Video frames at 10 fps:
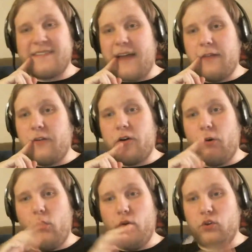
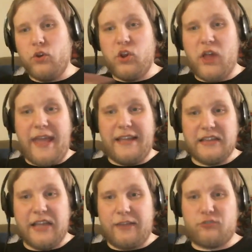either late
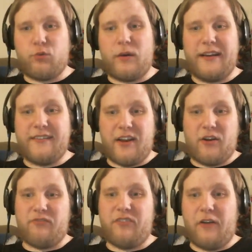2010
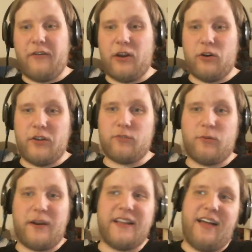or very early
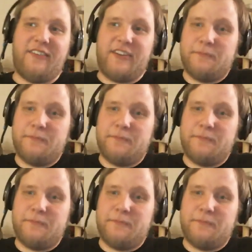2011.